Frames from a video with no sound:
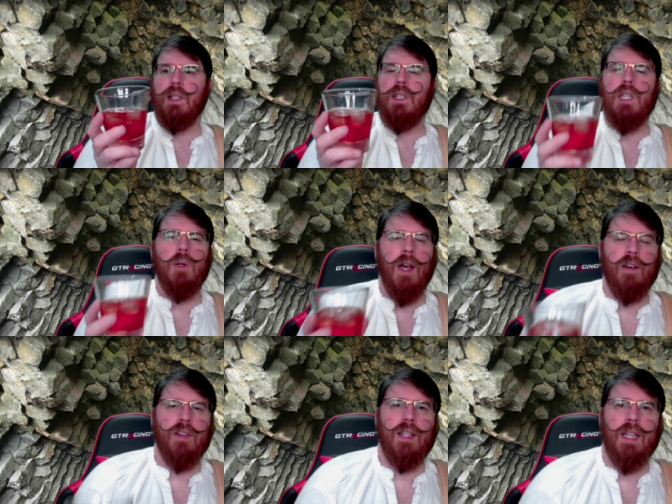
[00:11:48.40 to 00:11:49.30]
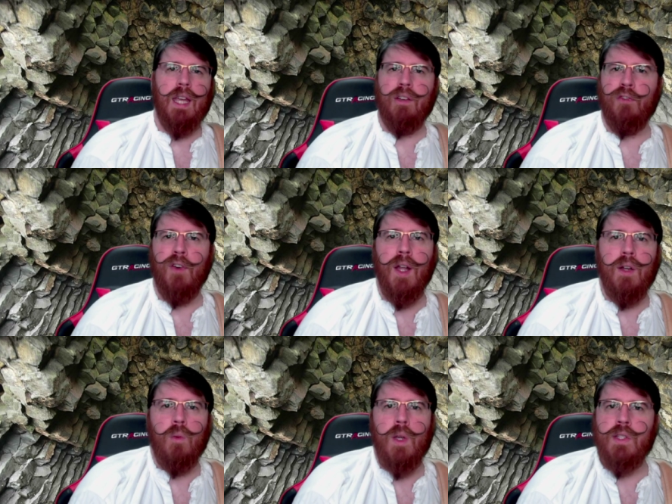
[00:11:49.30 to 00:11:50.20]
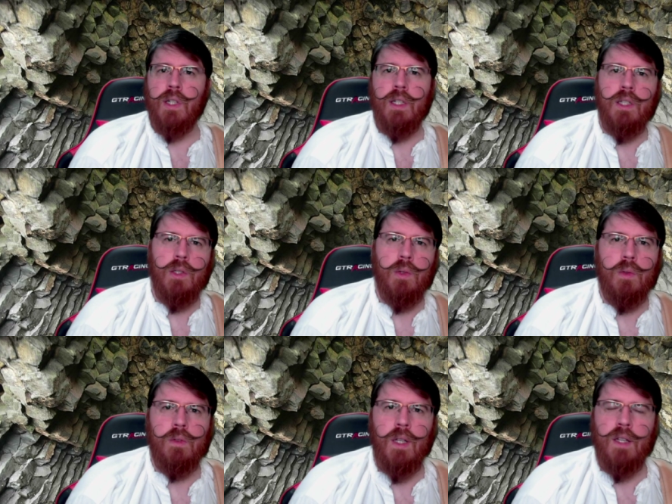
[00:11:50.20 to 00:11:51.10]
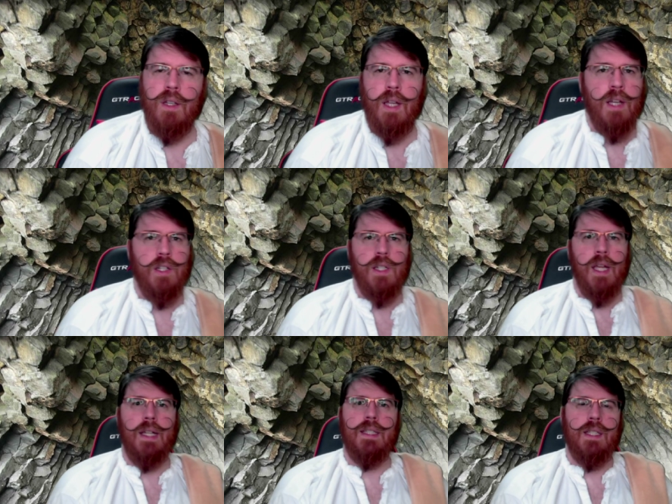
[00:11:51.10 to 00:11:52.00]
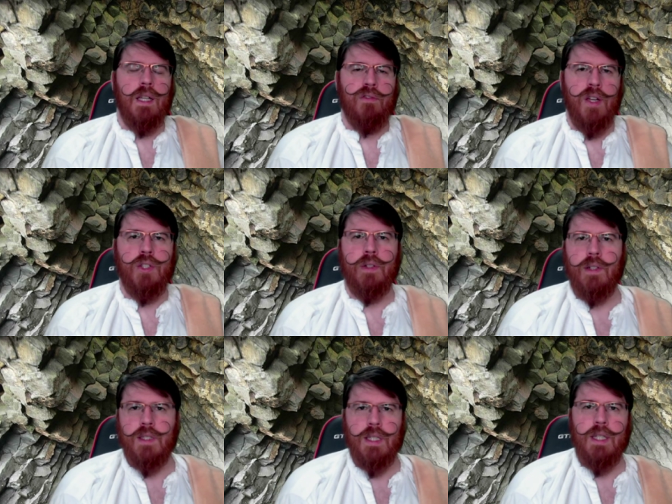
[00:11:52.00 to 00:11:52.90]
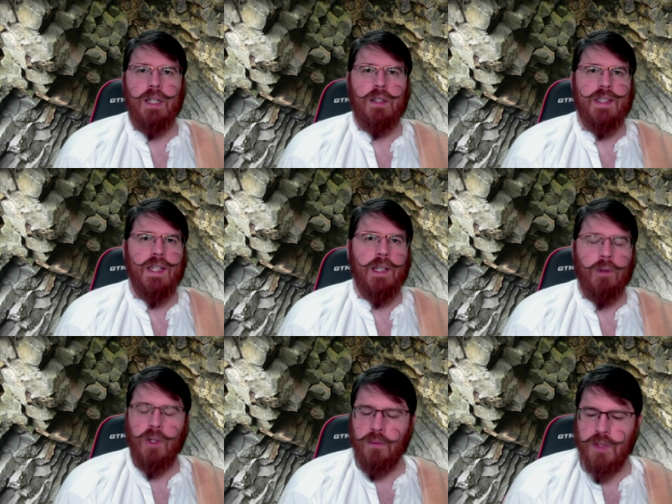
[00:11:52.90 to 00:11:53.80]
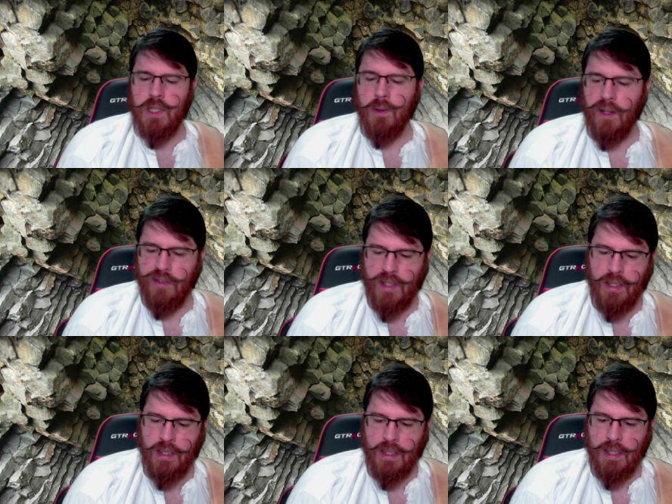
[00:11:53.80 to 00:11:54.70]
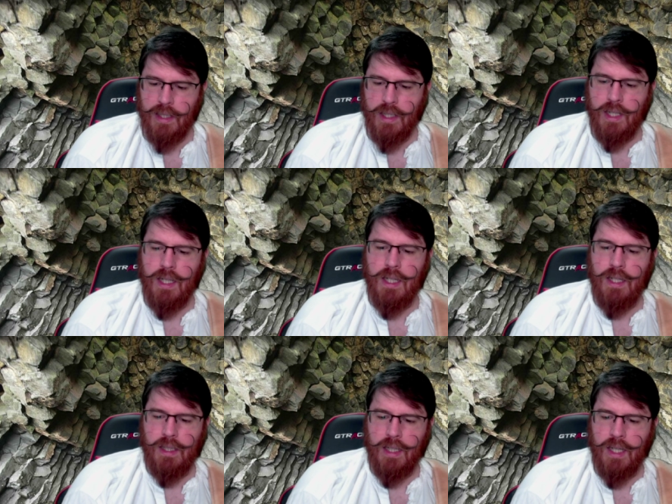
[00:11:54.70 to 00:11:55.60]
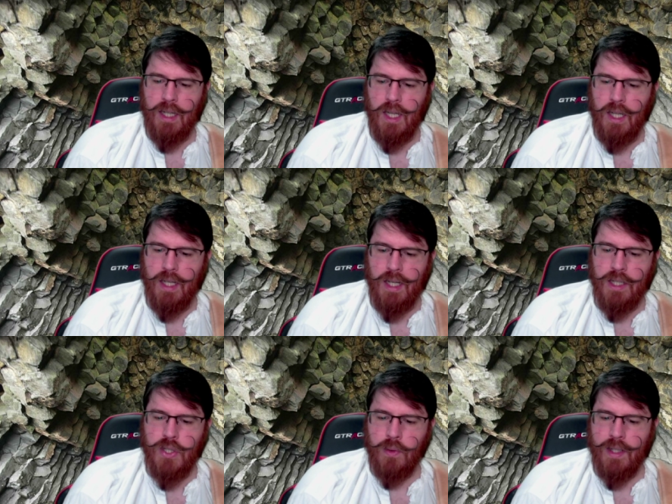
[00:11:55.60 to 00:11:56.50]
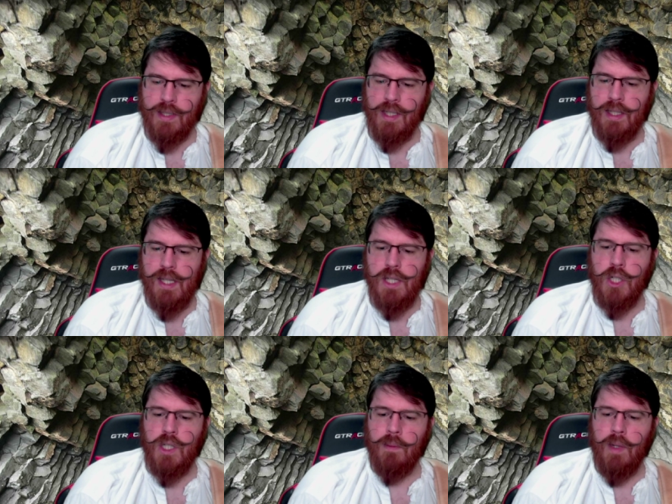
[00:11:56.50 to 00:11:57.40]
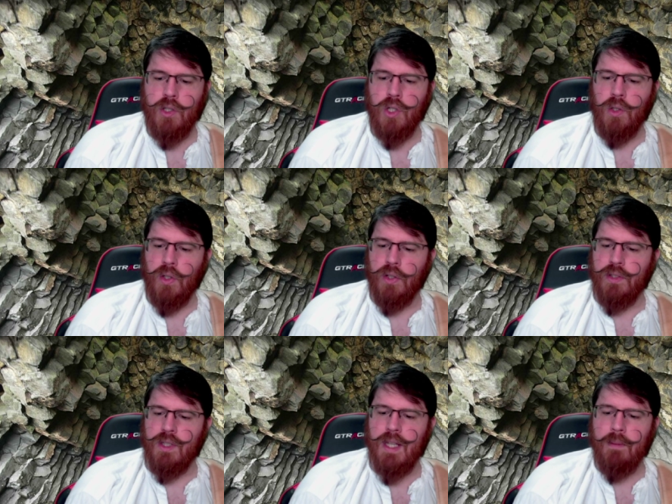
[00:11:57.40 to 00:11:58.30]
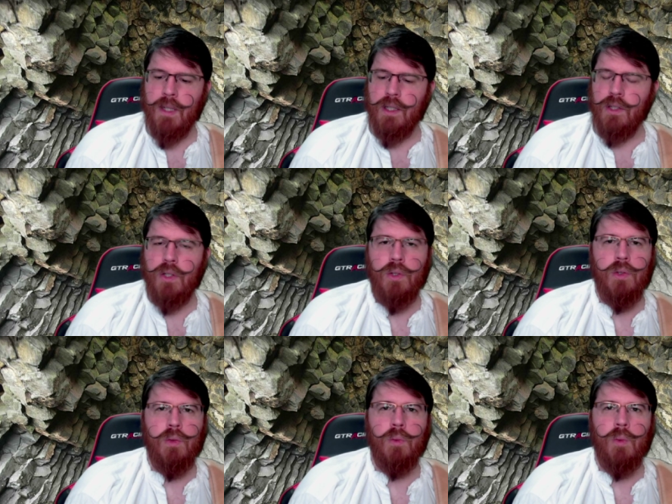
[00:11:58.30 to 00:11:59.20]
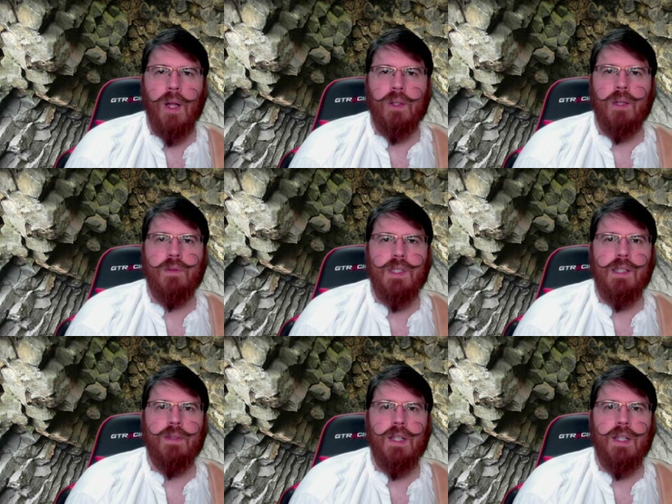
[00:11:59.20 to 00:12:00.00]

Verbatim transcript: Do you have a like fun wizard who in, entertains adventurers in their sitting room? Do you have a a, like a, an interesting interdimensional demon who welcomes them